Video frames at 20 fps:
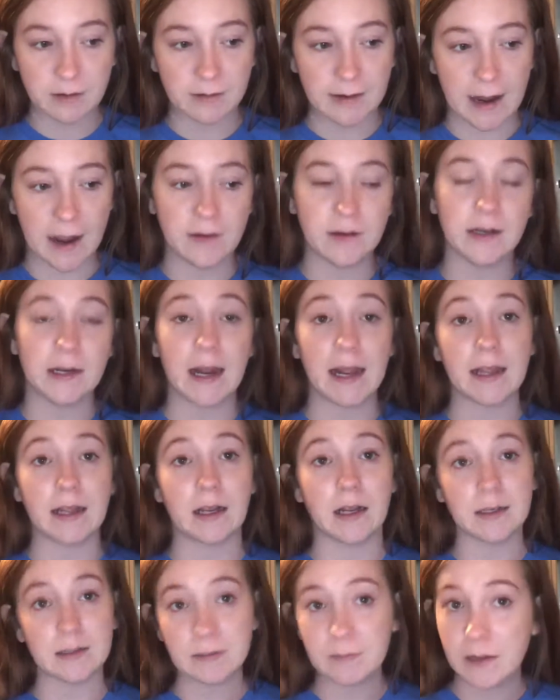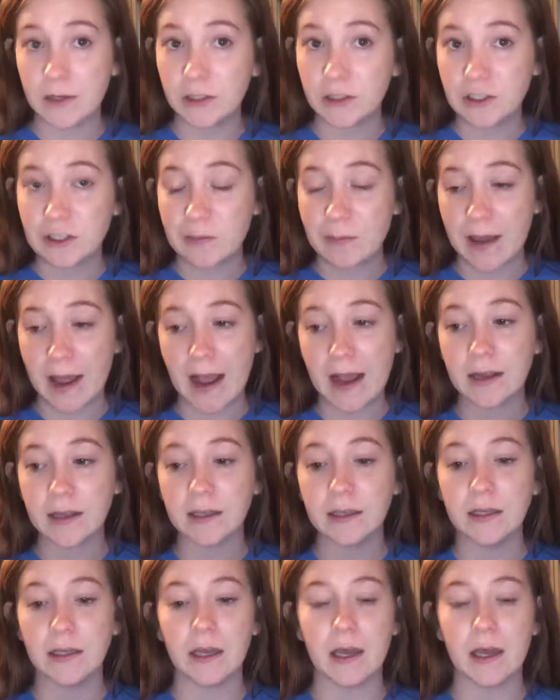around and I got some energy back.